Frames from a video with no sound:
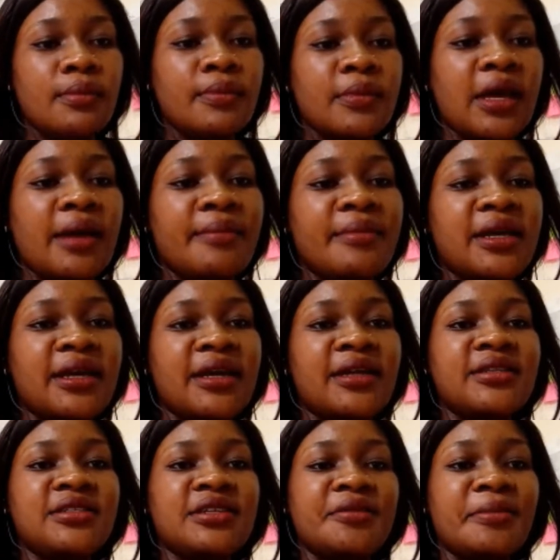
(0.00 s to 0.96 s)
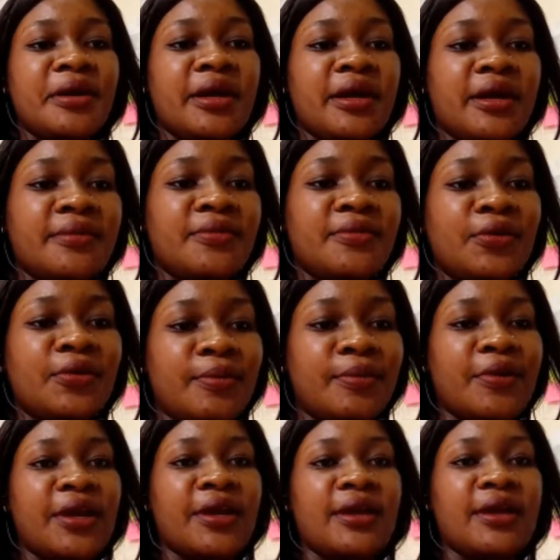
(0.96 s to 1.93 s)
Come again, Jeremiah. You are
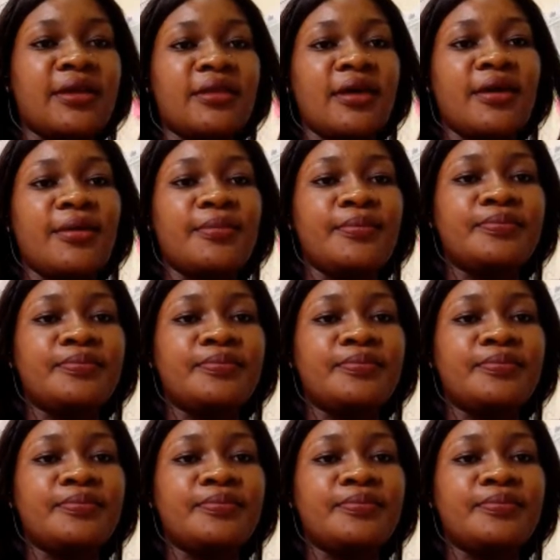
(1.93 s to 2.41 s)
breaking there.